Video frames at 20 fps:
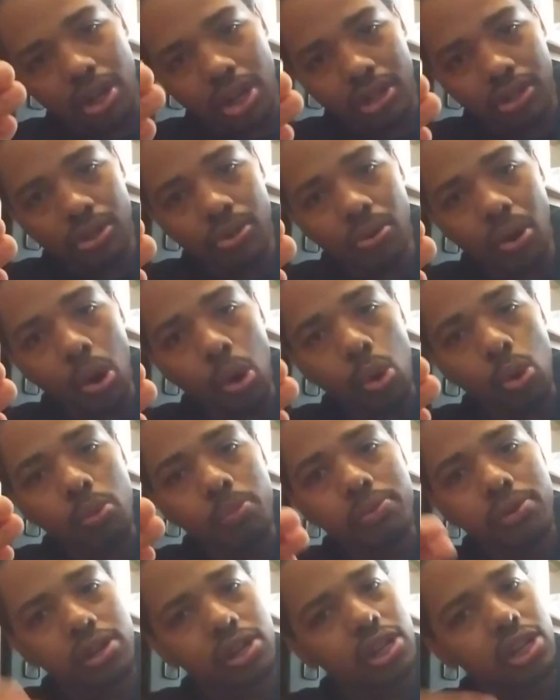New Hope
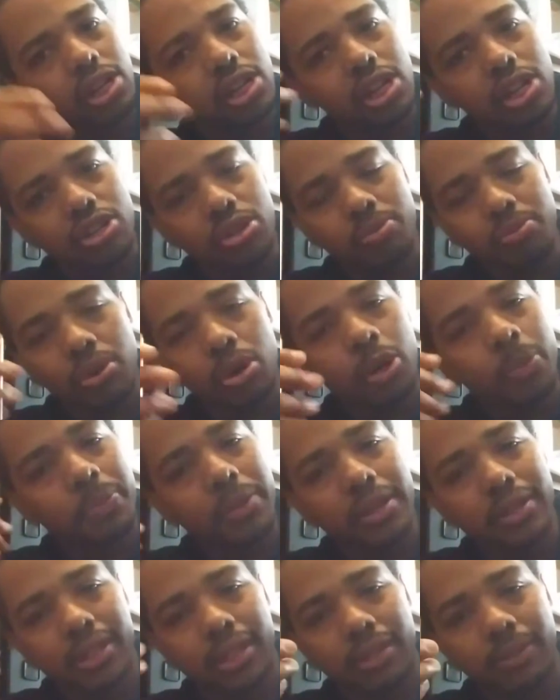to blow up
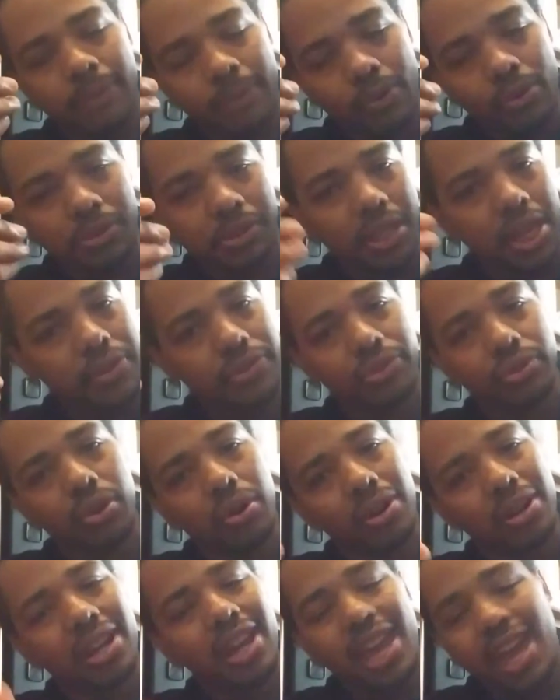this first Death
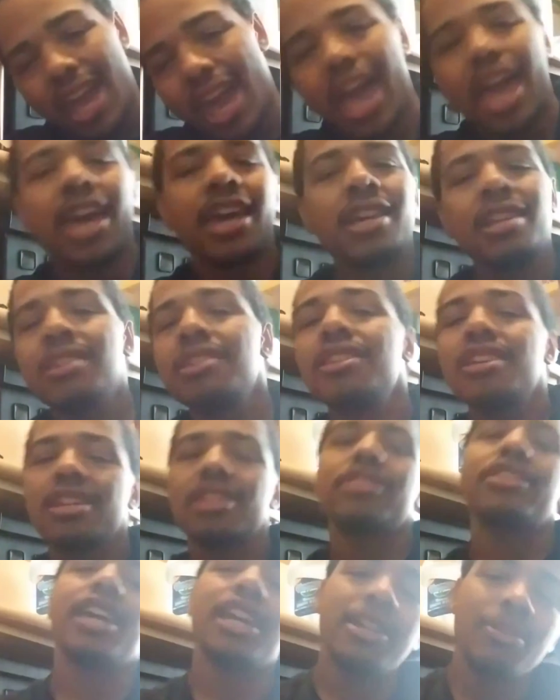Star. And
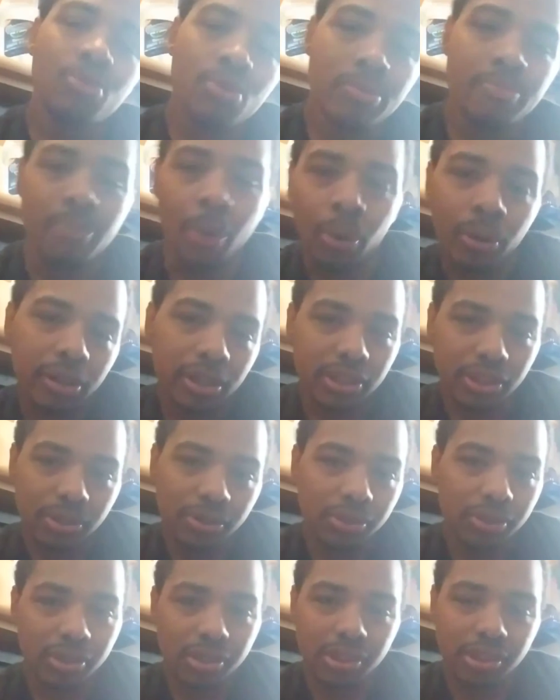they were focused to
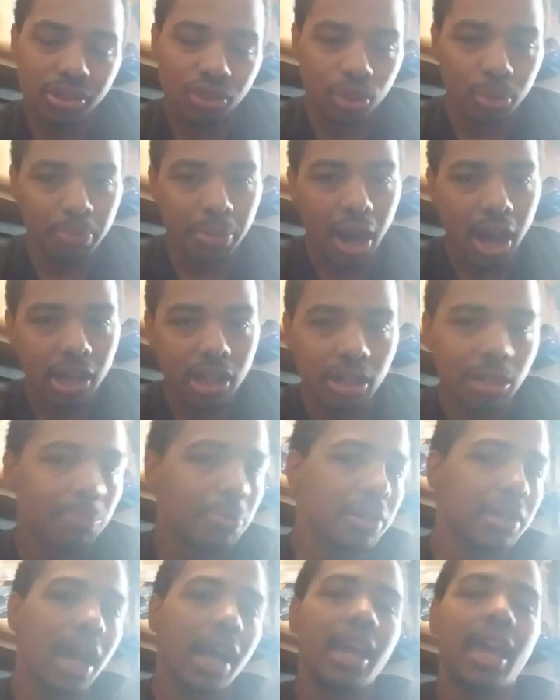Chewbacca,
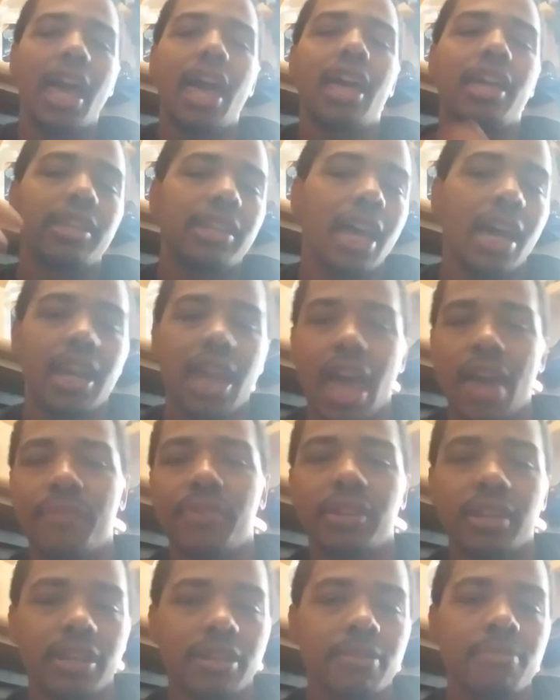but not
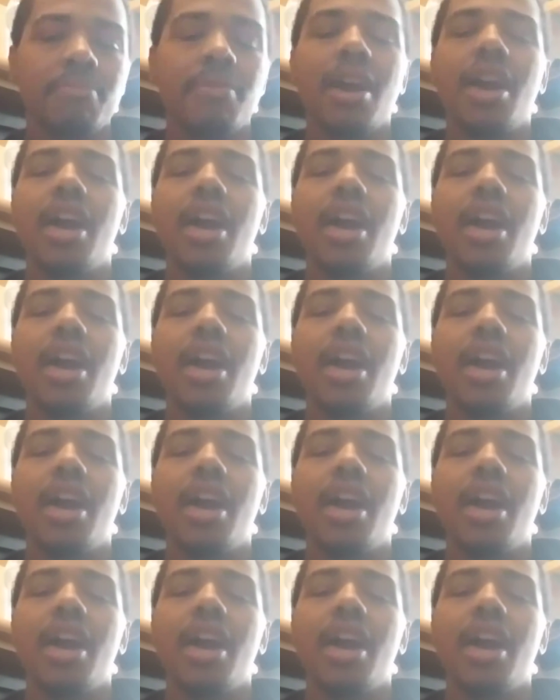having him